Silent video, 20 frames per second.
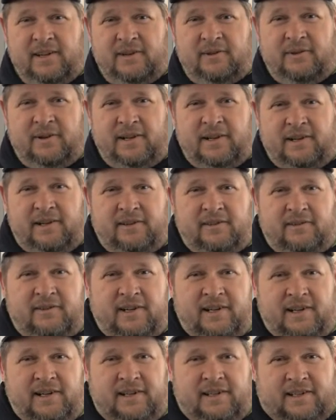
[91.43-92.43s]
where
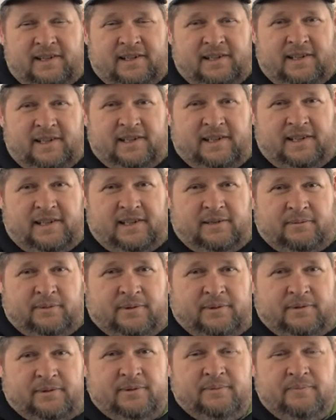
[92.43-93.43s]
where in
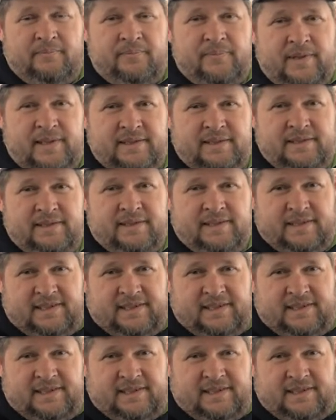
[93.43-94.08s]
Hebrew it,